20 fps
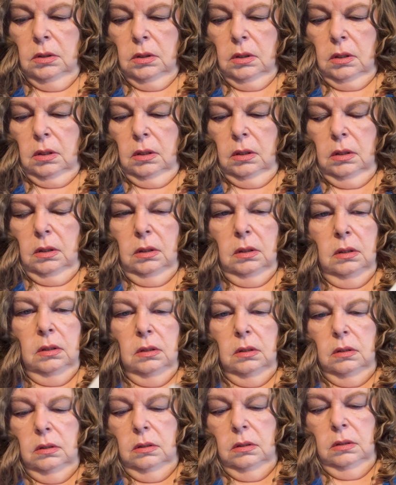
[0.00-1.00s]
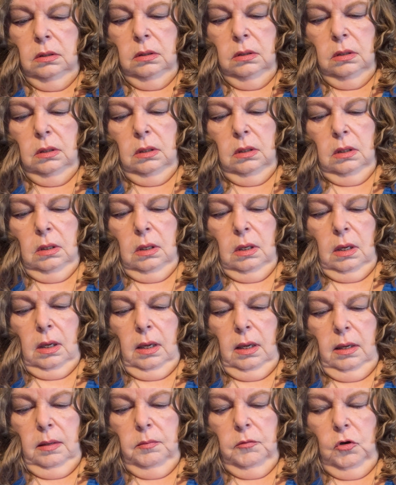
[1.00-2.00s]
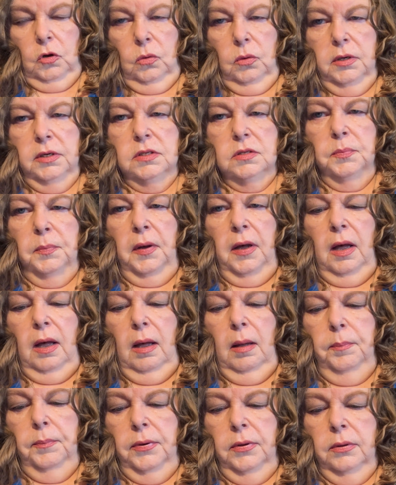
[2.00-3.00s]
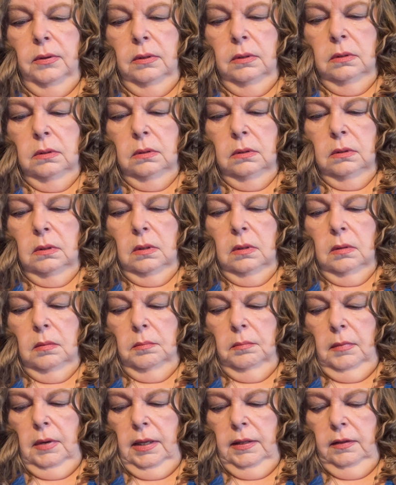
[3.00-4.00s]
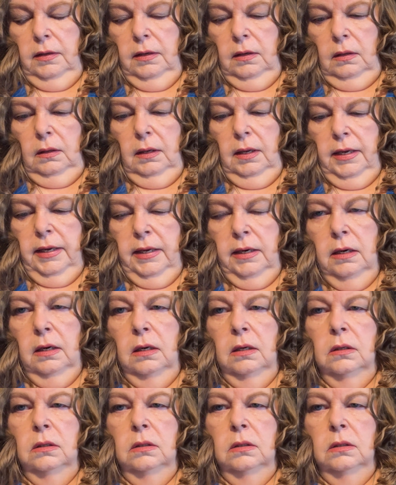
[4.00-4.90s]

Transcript: Okay. I'm going to pop my little lid